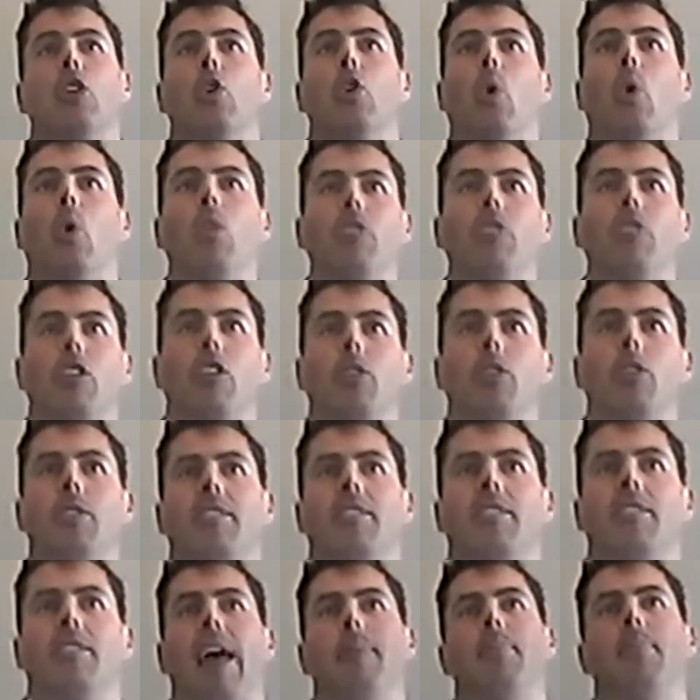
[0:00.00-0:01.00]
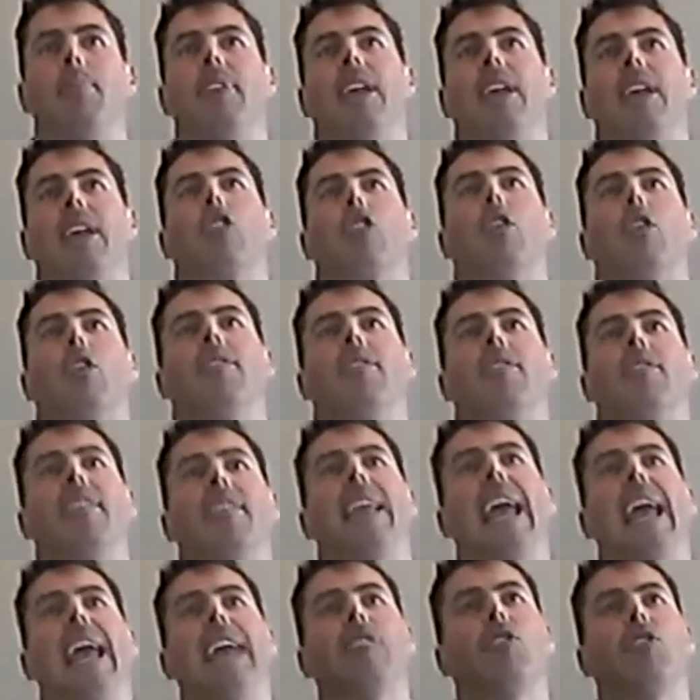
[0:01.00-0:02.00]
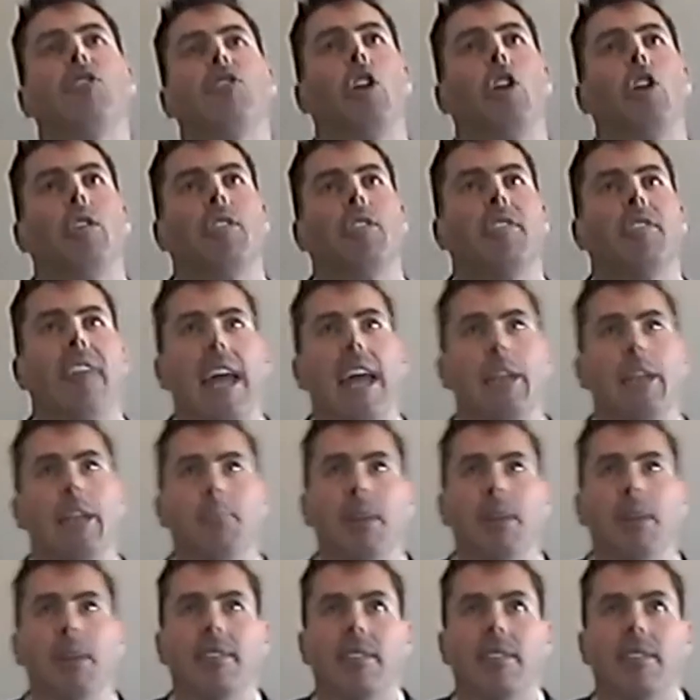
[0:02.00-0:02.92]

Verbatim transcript: also do the same thing across an external statement